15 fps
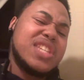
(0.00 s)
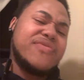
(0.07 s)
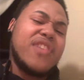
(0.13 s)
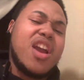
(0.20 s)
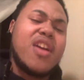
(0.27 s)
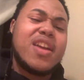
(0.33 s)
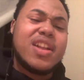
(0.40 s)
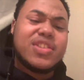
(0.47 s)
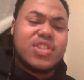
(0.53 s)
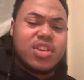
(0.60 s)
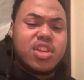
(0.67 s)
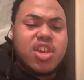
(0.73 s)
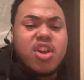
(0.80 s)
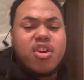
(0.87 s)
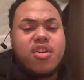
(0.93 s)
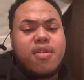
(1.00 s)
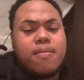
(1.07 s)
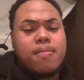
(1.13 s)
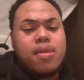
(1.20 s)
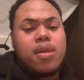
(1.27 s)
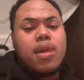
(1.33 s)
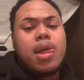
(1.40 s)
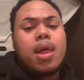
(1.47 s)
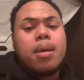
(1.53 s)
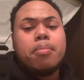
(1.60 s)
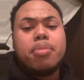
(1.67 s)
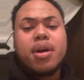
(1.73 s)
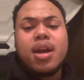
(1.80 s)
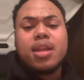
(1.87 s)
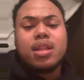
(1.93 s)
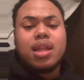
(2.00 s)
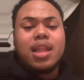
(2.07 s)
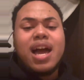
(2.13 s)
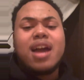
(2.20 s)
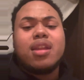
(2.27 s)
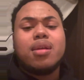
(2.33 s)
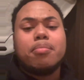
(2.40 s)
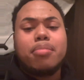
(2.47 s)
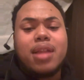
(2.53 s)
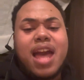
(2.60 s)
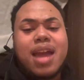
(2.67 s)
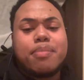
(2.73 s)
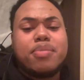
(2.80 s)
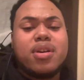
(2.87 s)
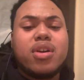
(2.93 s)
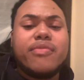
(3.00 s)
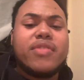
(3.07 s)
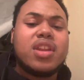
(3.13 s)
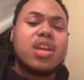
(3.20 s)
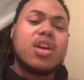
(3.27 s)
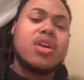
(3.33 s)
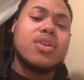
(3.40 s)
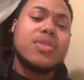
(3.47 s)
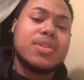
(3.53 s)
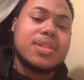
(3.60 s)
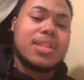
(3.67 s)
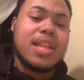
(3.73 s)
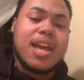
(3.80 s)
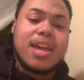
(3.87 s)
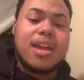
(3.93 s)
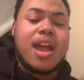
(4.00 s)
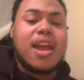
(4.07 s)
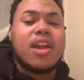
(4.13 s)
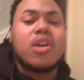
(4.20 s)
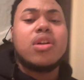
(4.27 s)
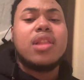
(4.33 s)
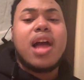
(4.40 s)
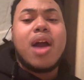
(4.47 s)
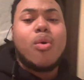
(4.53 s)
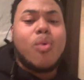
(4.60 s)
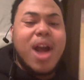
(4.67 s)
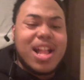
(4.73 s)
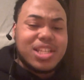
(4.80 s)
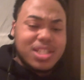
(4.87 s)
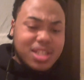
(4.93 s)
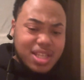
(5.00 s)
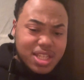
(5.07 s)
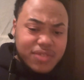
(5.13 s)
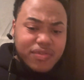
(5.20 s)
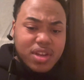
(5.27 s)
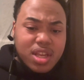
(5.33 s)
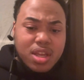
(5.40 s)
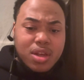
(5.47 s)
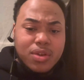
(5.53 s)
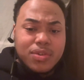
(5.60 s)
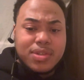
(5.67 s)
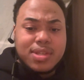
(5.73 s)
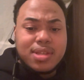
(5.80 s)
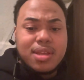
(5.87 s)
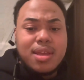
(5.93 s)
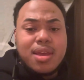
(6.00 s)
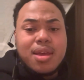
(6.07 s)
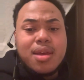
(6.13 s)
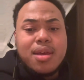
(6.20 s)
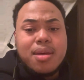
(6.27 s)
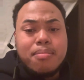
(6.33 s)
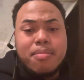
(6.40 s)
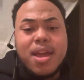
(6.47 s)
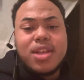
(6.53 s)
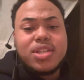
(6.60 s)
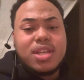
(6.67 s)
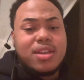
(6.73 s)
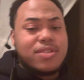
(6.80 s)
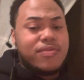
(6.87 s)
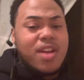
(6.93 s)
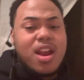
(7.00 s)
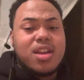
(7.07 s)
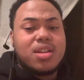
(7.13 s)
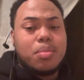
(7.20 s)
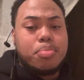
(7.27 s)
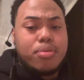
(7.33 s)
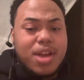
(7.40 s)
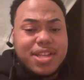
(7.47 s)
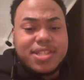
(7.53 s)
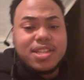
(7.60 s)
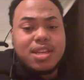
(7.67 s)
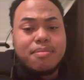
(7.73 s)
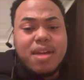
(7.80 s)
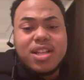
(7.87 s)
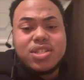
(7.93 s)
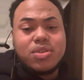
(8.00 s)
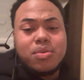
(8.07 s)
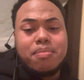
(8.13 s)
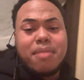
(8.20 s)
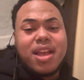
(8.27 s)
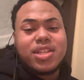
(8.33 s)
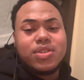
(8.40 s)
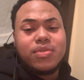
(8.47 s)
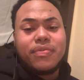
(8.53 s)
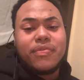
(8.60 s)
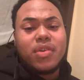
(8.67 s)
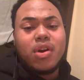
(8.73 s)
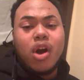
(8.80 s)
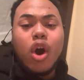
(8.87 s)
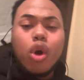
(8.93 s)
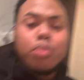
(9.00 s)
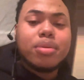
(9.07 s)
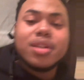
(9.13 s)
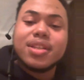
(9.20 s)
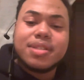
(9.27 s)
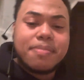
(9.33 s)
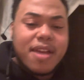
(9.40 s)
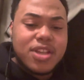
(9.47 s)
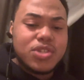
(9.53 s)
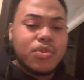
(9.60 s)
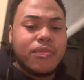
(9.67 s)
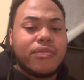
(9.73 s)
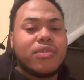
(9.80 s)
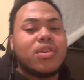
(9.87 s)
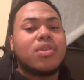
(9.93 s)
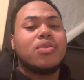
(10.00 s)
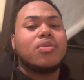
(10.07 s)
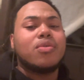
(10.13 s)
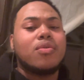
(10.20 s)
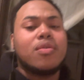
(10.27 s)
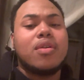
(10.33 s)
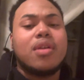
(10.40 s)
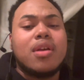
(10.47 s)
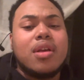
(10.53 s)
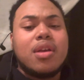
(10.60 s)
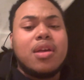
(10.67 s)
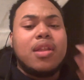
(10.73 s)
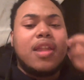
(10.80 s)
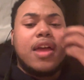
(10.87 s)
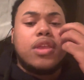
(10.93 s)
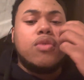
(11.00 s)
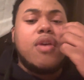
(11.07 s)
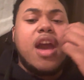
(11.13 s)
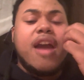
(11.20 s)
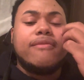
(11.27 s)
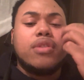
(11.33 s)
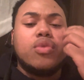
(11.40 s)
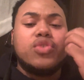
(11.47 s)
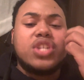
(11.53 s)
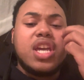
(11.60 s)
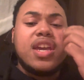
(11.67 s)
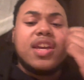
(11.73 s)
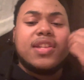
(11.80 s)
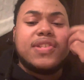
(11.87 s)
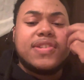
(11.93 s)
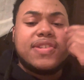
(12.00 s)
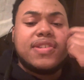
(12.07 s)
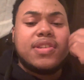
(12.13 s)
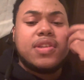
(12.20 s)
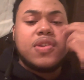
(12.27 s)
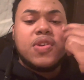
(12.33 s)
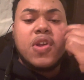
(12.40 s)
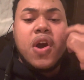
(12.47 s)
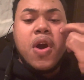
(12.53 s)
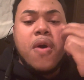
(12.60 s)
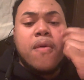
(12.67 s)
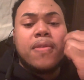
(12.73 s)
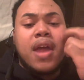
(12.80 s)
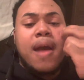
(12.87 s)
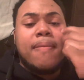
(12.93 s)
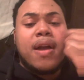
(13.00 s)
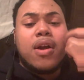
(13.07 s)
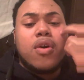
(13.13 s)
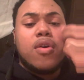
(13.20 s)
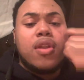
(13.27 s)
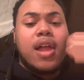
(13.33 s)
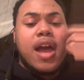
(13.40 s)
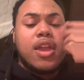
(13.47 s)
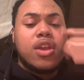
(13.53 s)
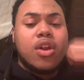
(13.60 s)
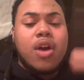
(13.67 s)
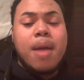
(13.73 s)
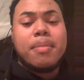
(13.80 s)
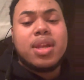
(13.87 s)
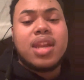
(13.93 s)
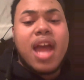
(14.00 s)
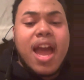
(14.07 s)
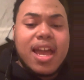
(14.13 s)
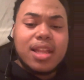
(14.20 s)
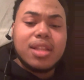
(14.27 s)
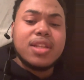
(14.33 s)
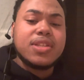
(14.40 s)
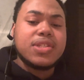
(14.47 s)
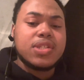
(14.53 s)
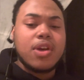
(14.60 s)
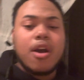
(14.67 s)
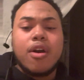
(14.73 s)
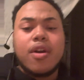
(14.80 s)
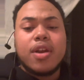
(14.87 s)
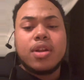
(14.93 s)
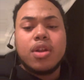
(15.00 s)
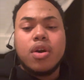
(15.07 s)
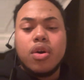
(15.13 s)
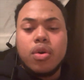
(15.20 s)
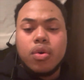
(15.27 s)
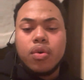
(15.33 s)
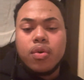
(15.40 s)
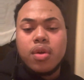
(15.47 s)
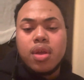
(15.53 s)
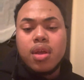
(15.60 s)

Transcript: very insecure. But a lot of them black pill videos, like, I ain't gonna lie, watching his videos it's very depressing. Makes you feel hopeless, makes you feel like you have no chance, you know. Now I'm not gonna lie, you know, I'm a nihilist, so I already know,